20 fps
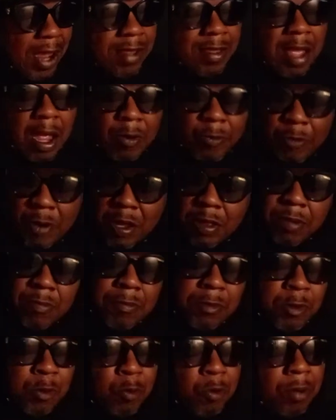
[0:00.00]
had that
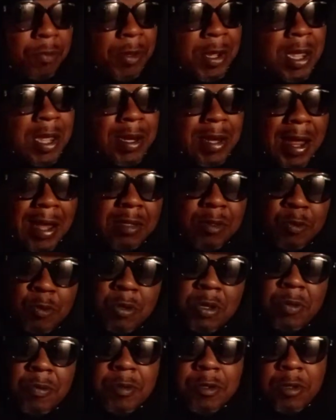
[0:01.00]
rhythm to him, that's
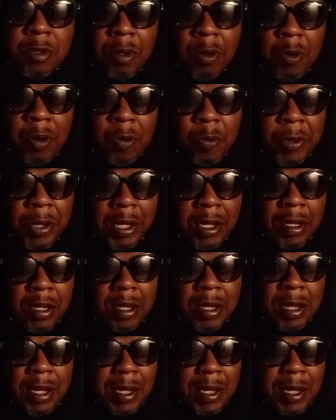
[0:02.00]
who he was going with.